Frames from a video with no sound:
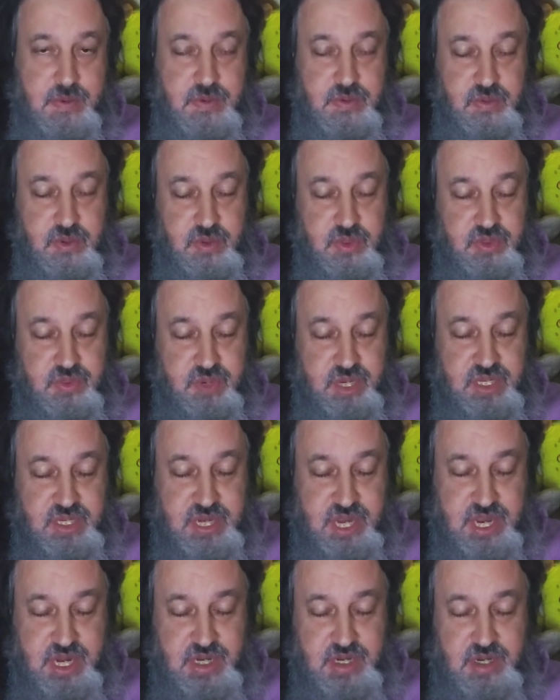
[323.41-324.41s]
It's around
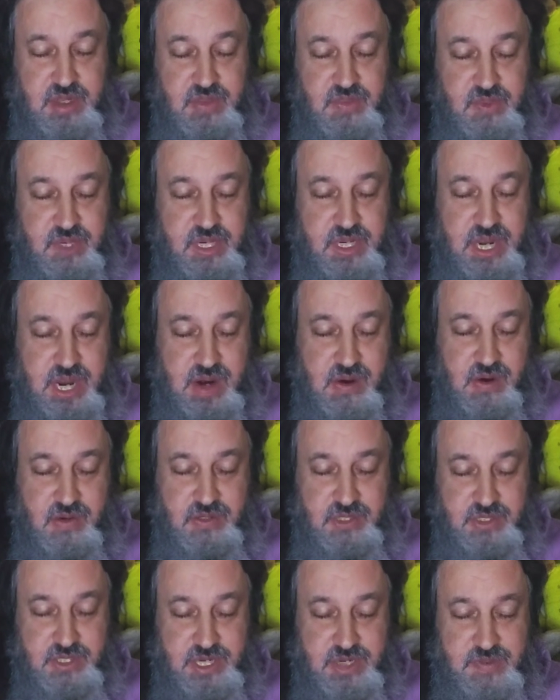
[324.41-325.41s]
3:10, 3
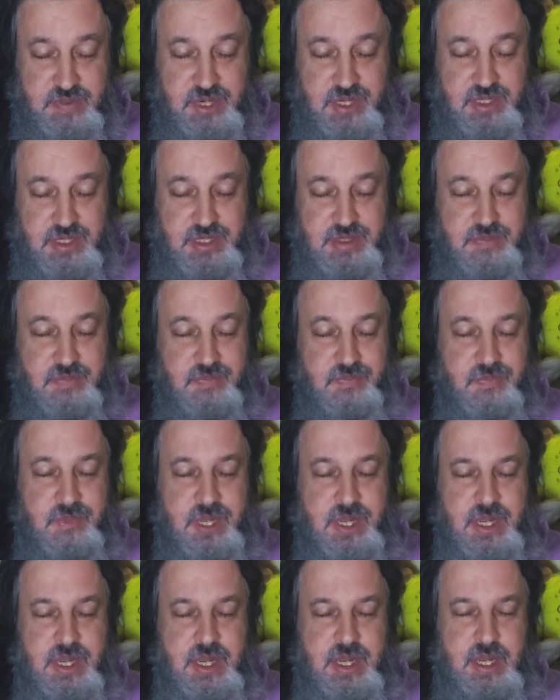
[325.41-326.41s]
hours and 10 minutes
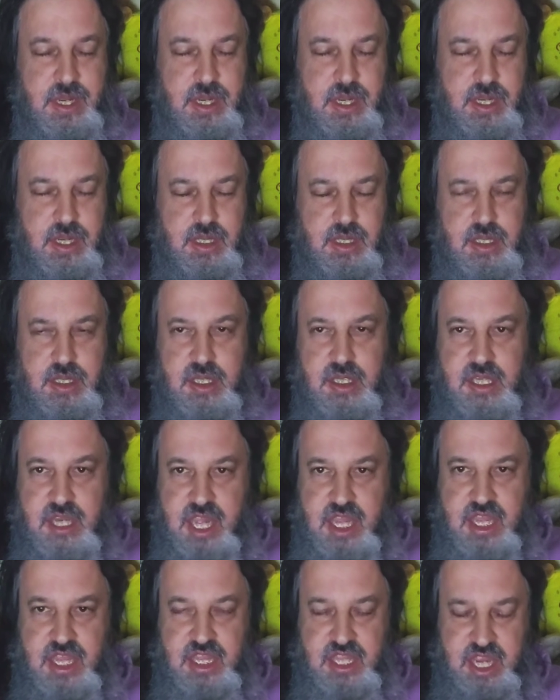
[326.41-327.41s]
into the
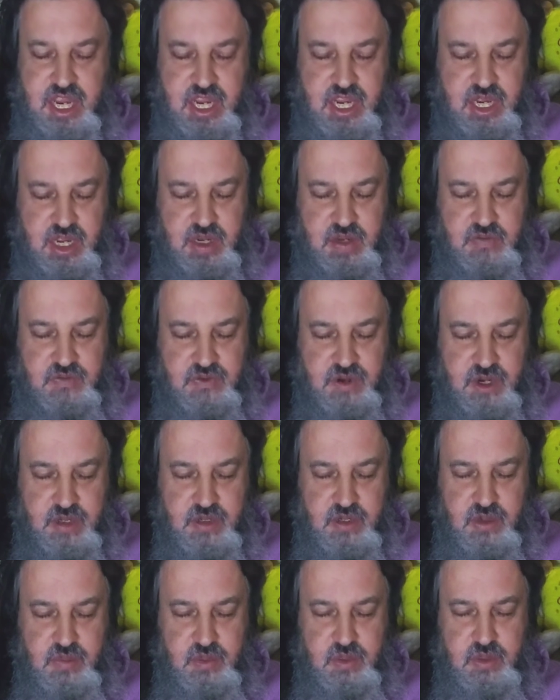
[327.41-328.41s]
10th day of
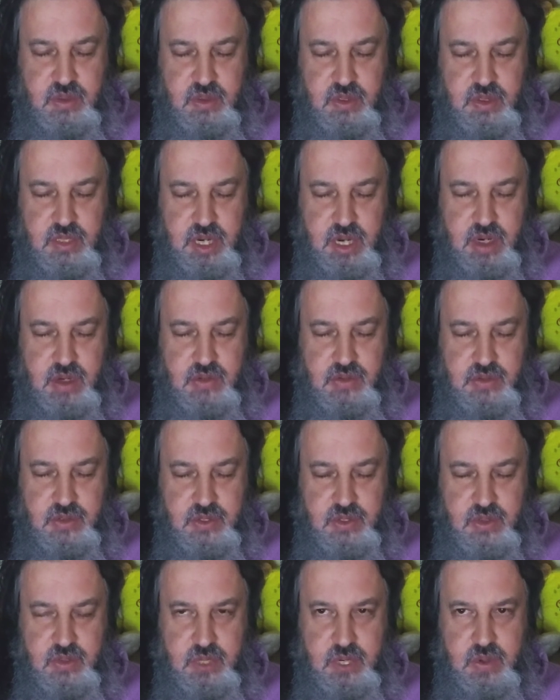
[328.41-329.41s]
October
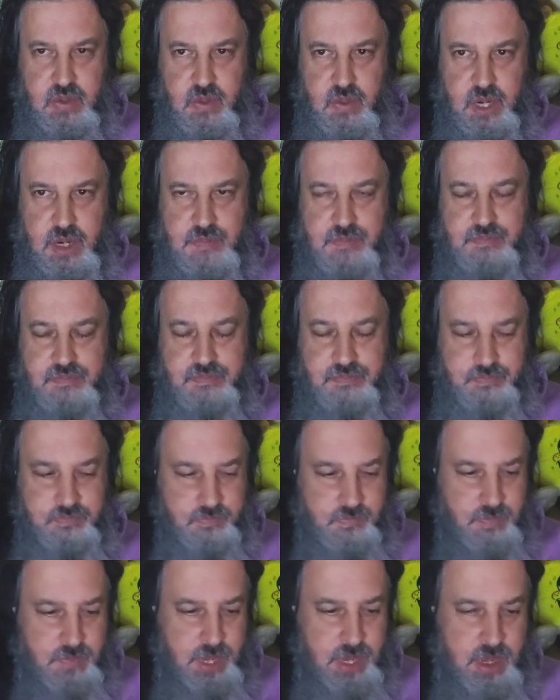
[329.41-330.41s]
2021.
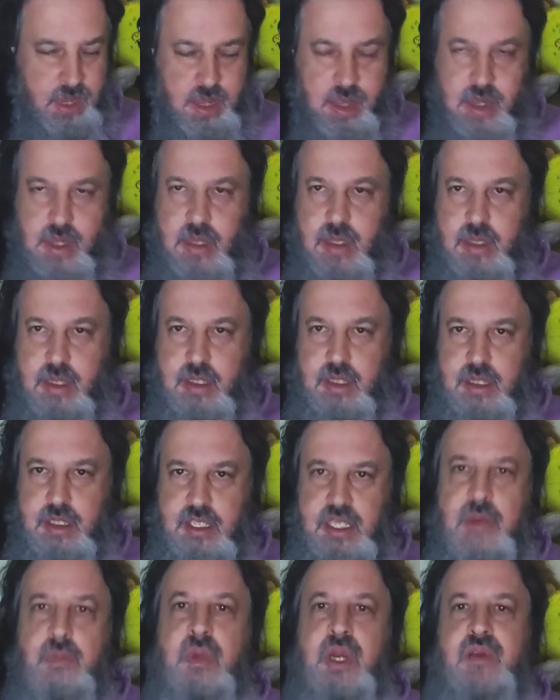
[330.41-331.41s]
This
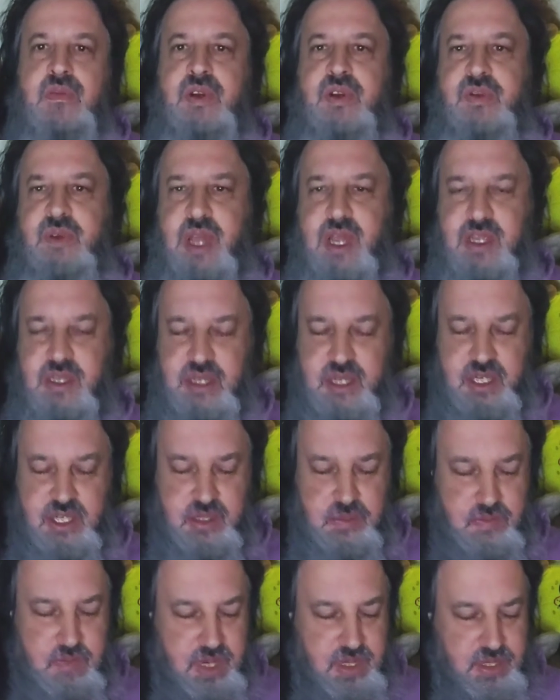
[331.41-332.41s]
is somewhat of a
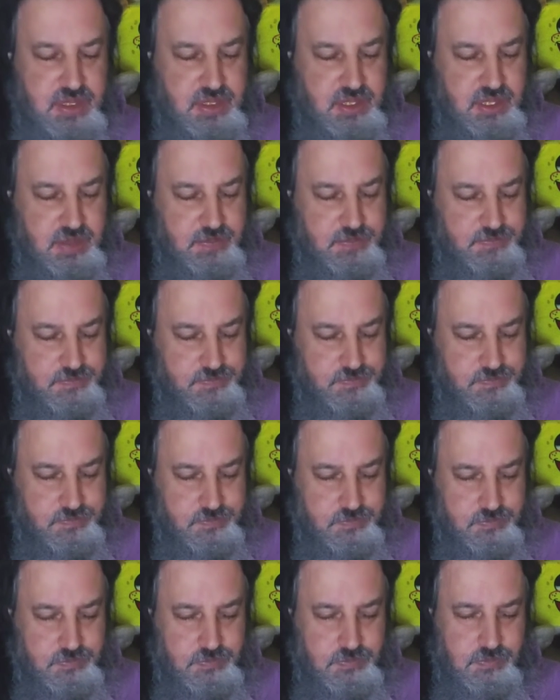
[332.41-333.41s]
transition, but uh,
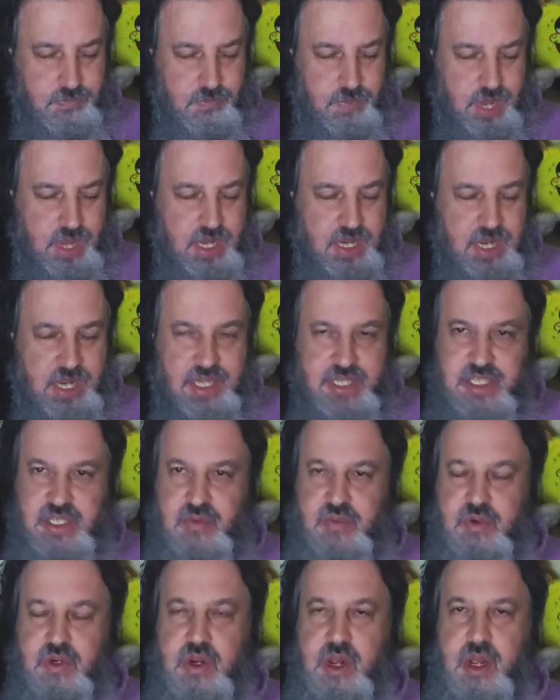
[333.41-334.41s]
I guess
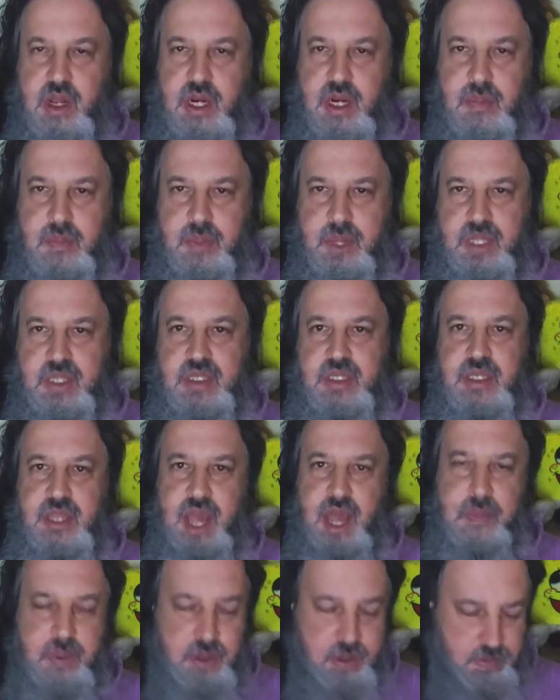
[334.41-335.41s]
you would call it a pit
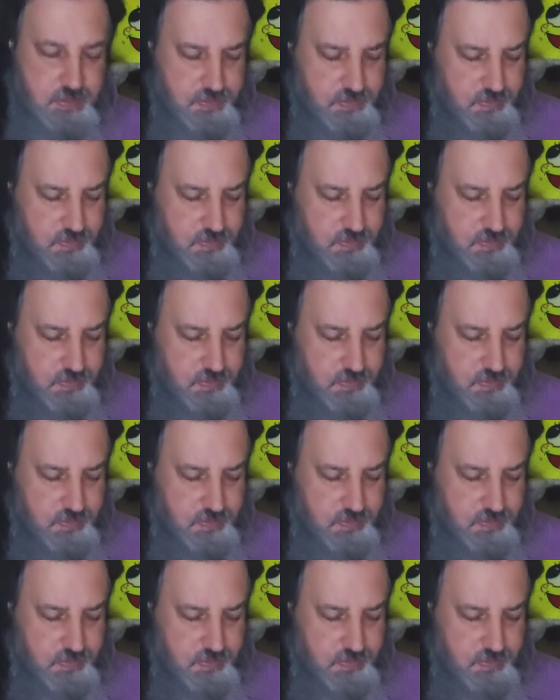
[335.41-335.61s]
stop.